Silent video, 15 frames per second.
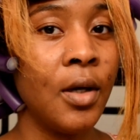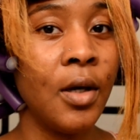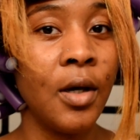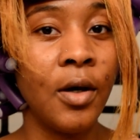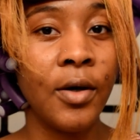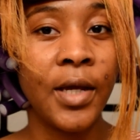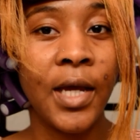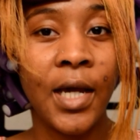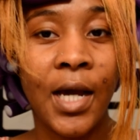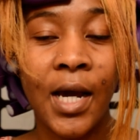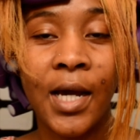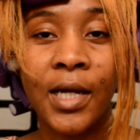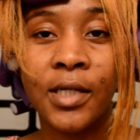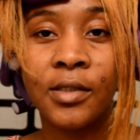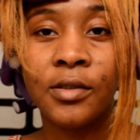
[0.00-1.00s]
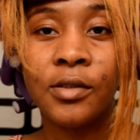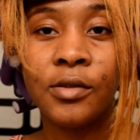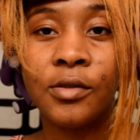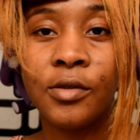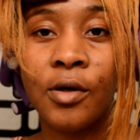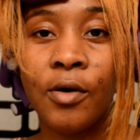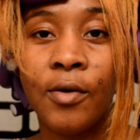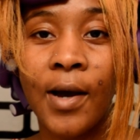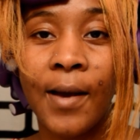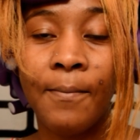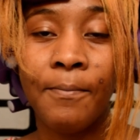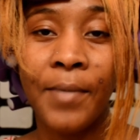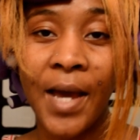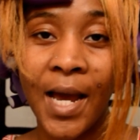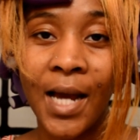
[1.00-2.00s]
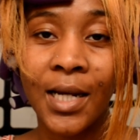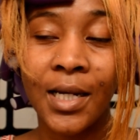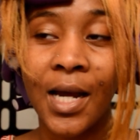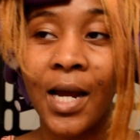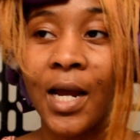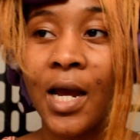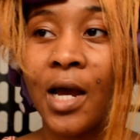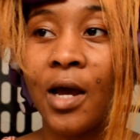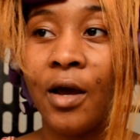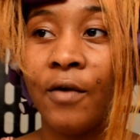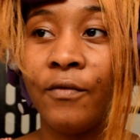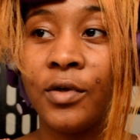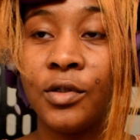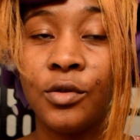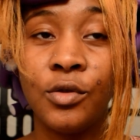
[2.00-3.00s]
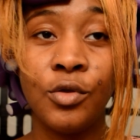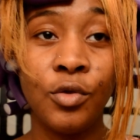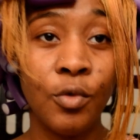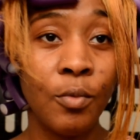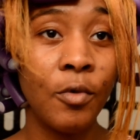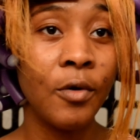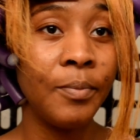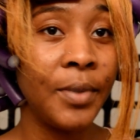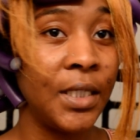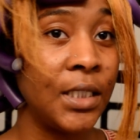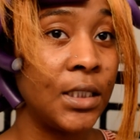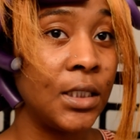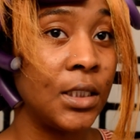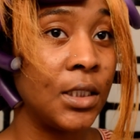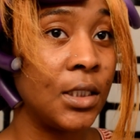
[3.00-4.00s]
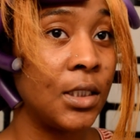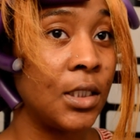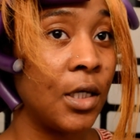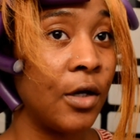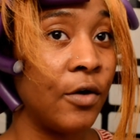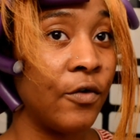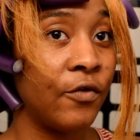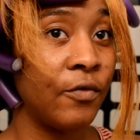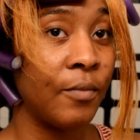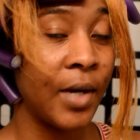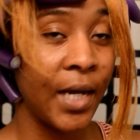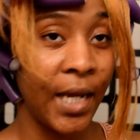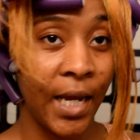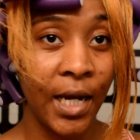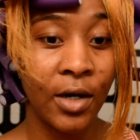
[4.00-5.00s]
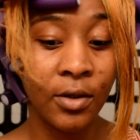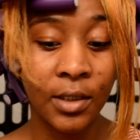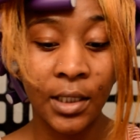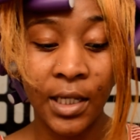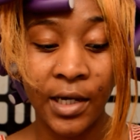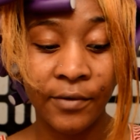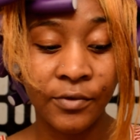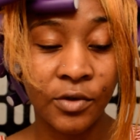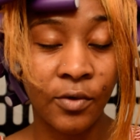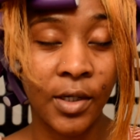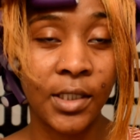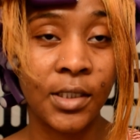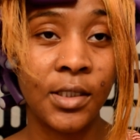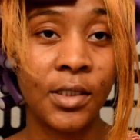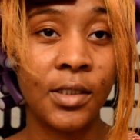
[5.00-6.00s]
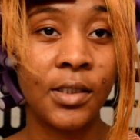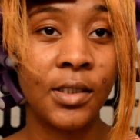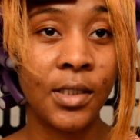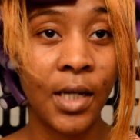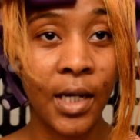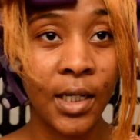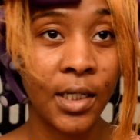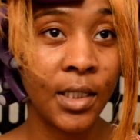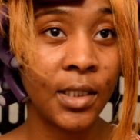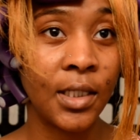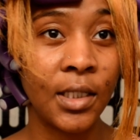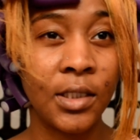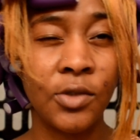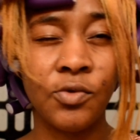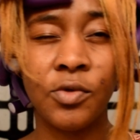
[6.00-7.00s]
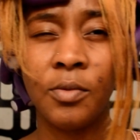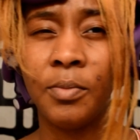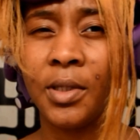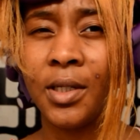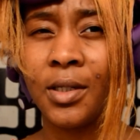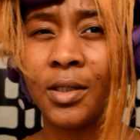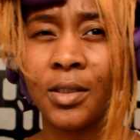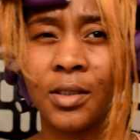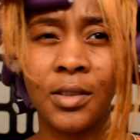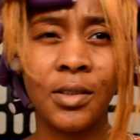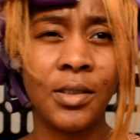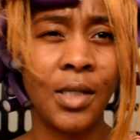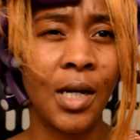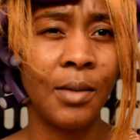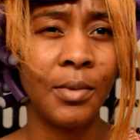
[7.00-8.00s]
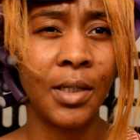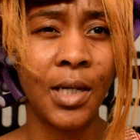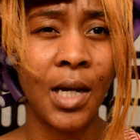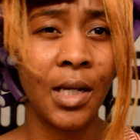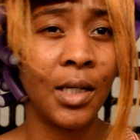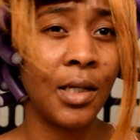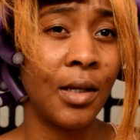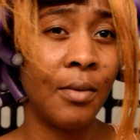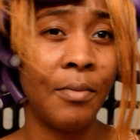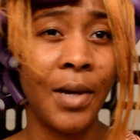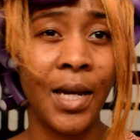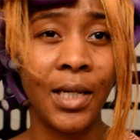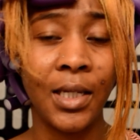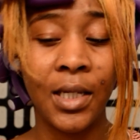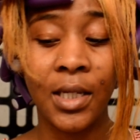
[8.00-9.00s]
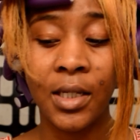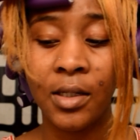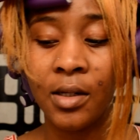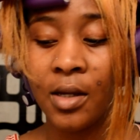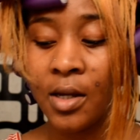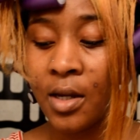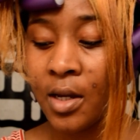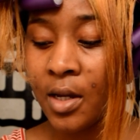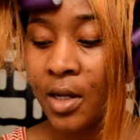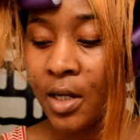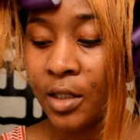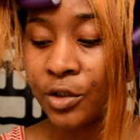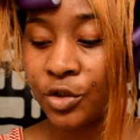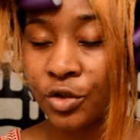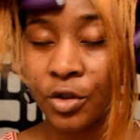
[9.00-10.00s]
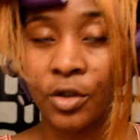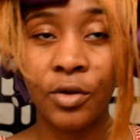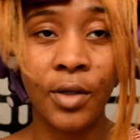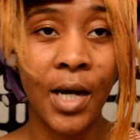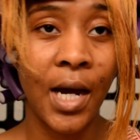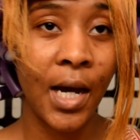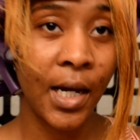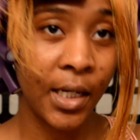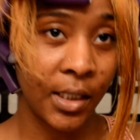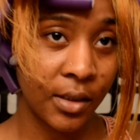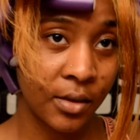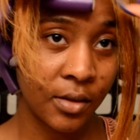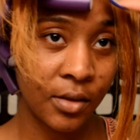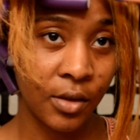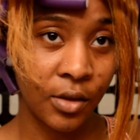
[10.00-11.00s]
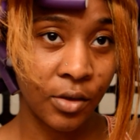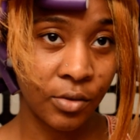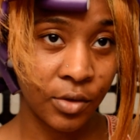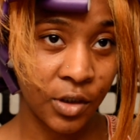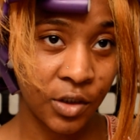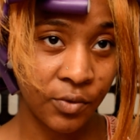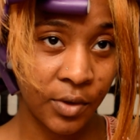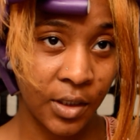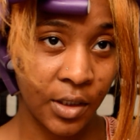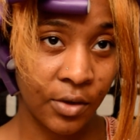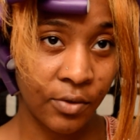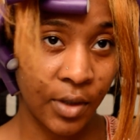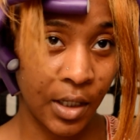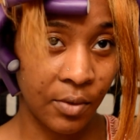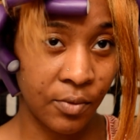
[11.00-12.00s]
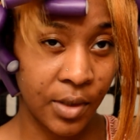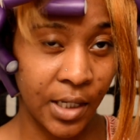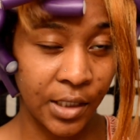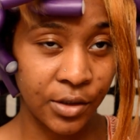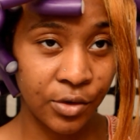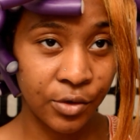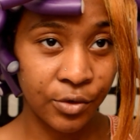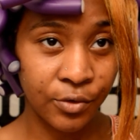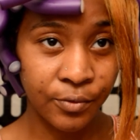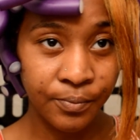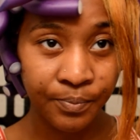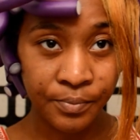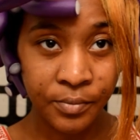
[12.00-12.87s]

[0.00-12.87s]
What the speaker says: Okay guys, so I'm back. I have 2 more pieces of my hair left, so I decided that this would be a good time to kind of come back in and show you guys, you know, just reiterate what I do.